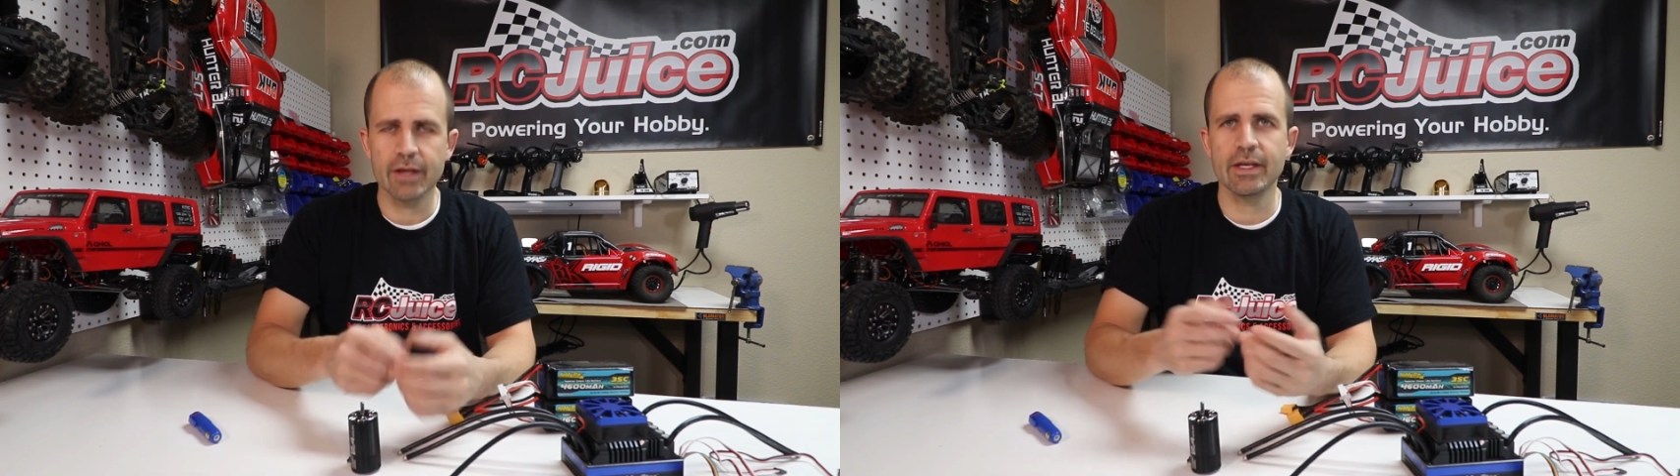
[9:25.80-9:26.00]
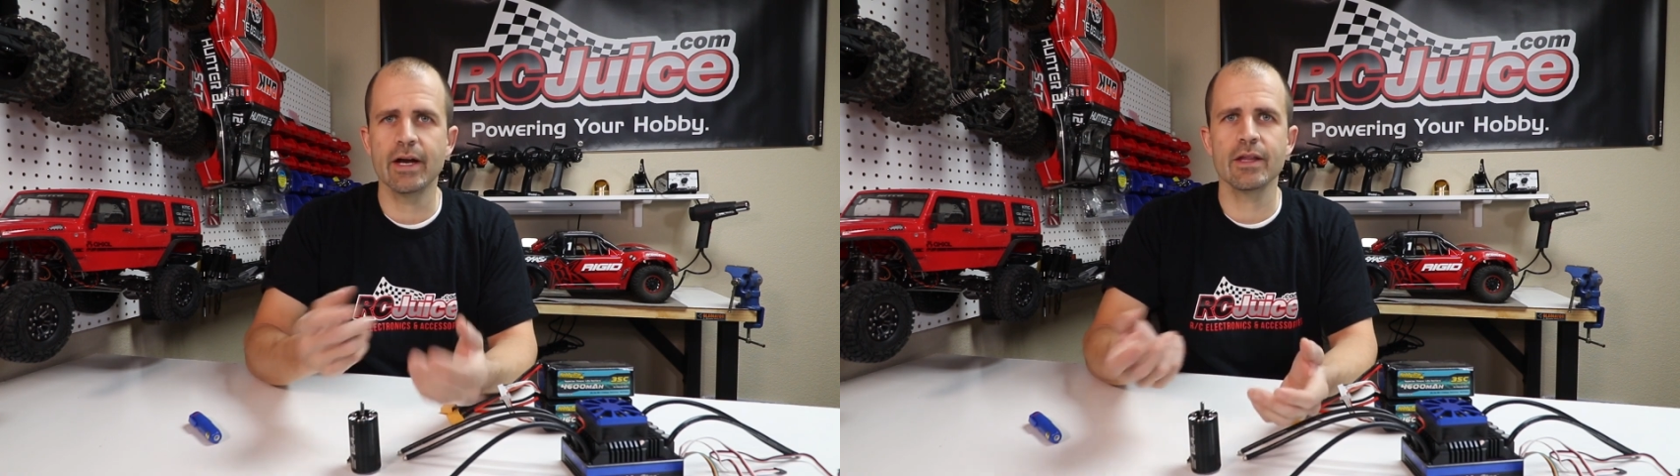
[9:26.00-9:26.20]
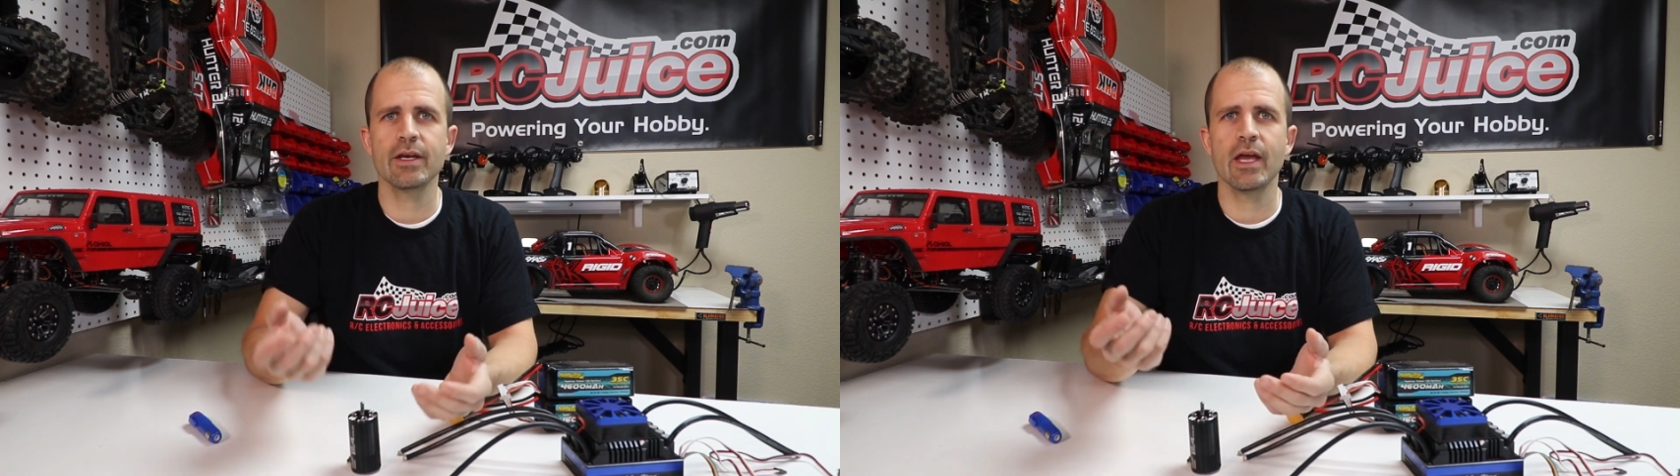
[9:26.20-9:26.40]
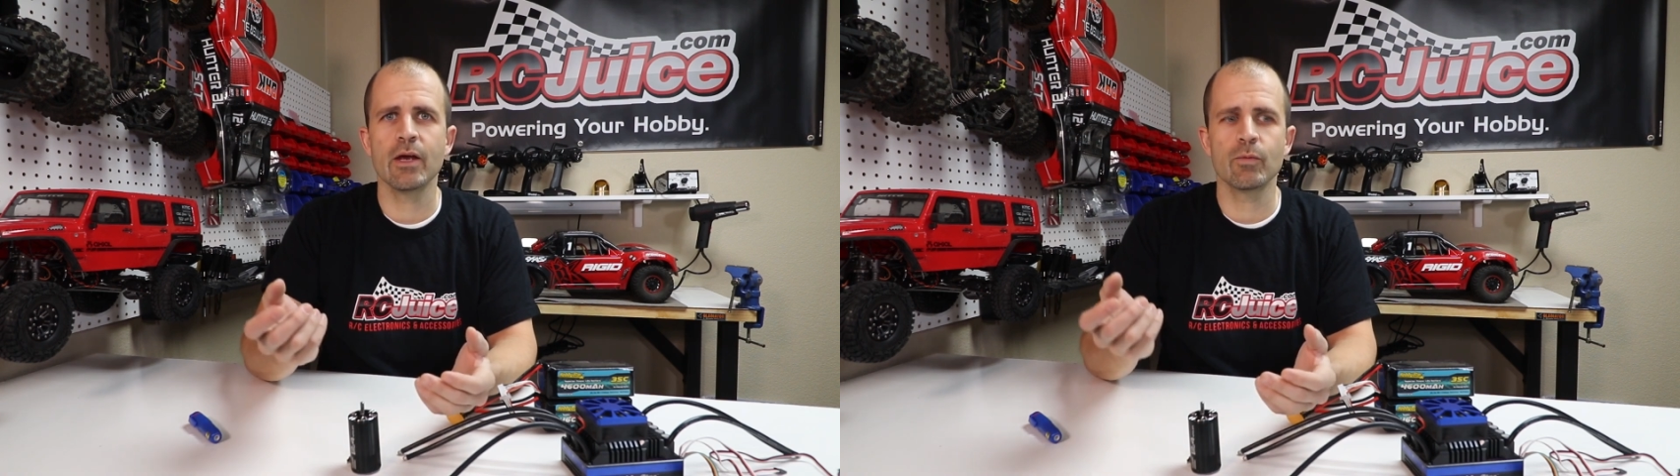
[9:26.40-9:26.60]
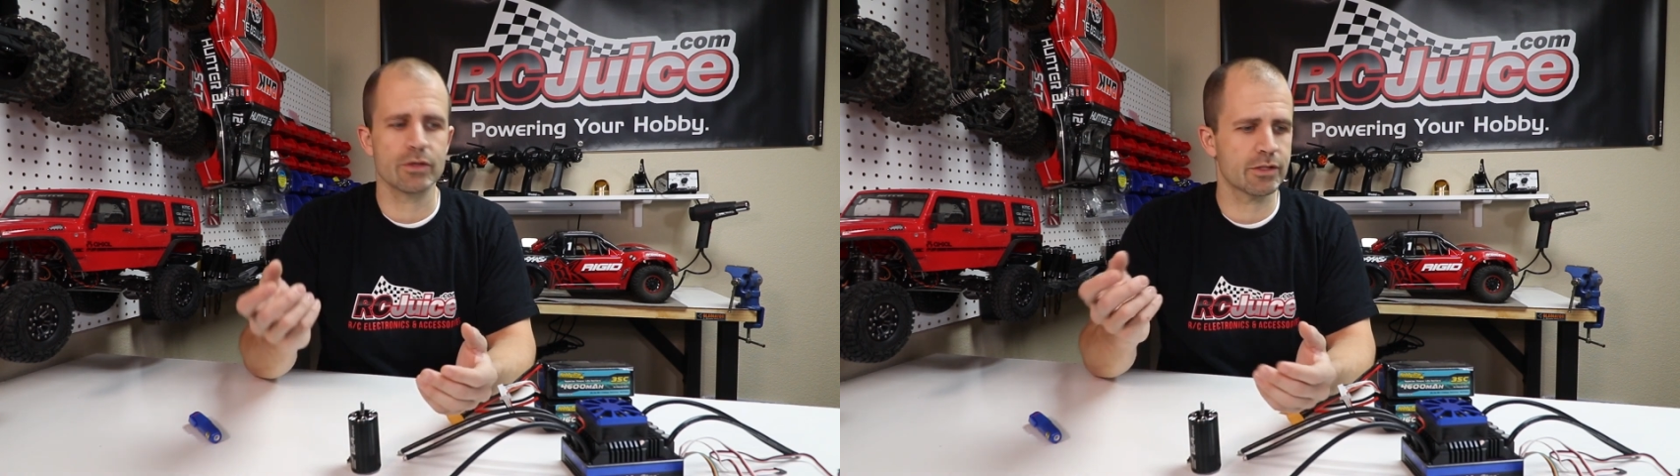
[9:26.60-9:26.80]
At the end of the
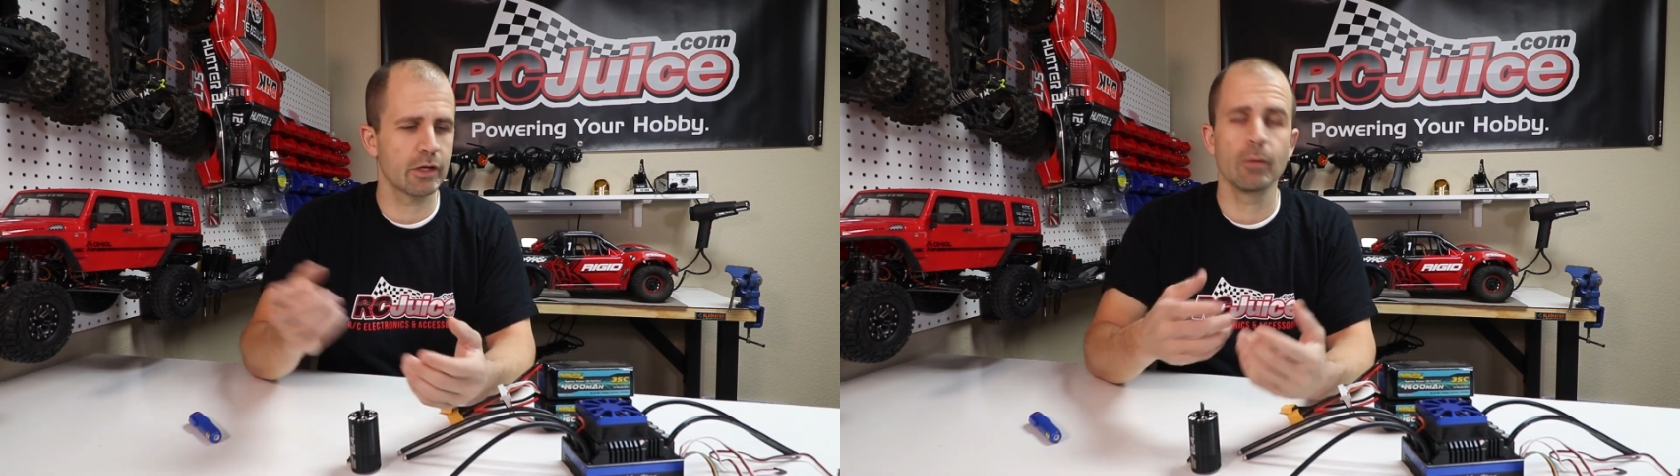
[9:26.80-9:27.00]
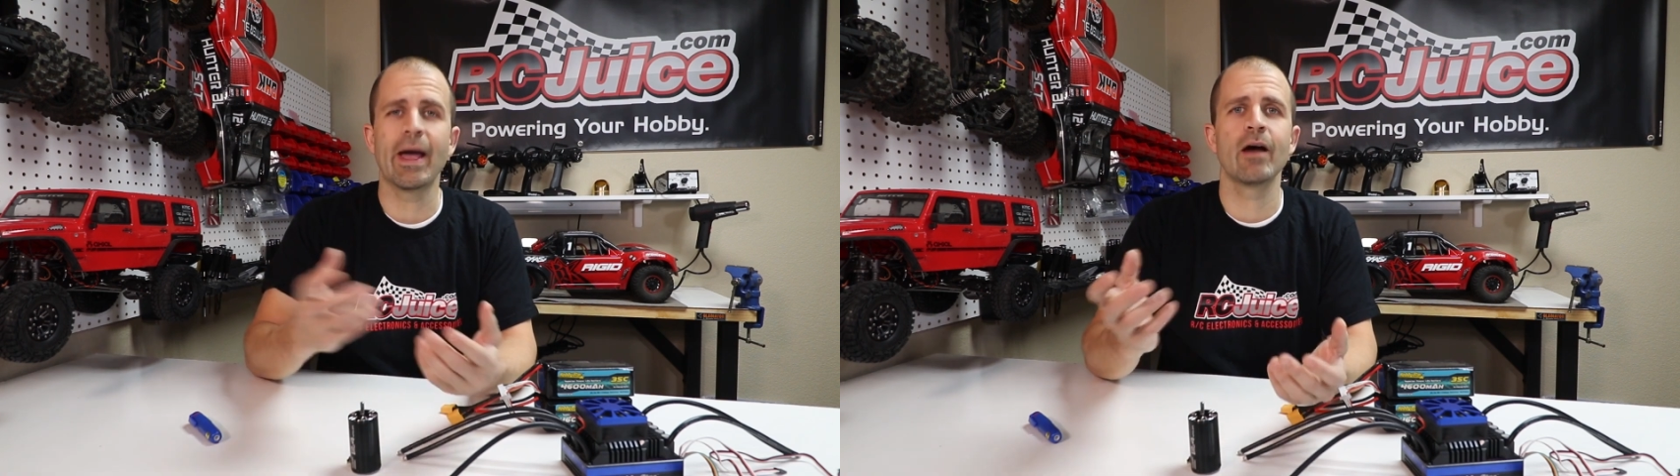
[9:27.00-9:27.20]
day, we're still